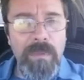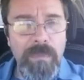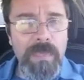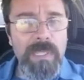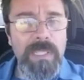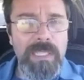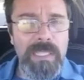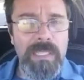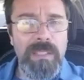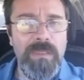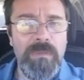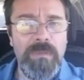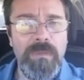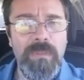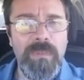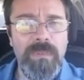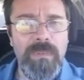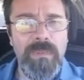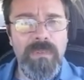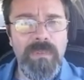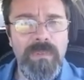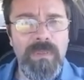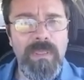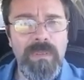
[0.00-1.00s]
I
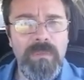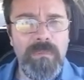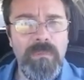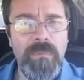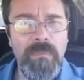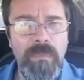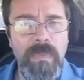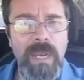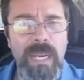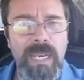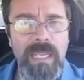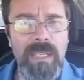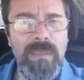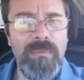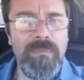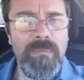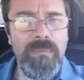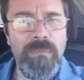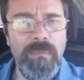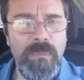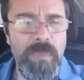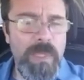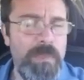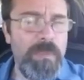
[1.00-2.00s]
believe
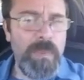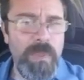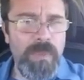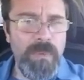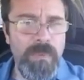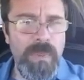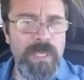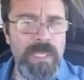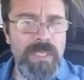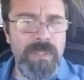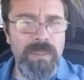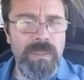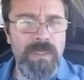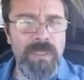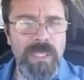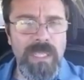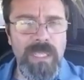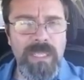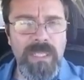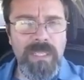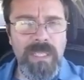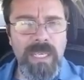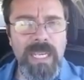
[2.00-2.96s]
many people that read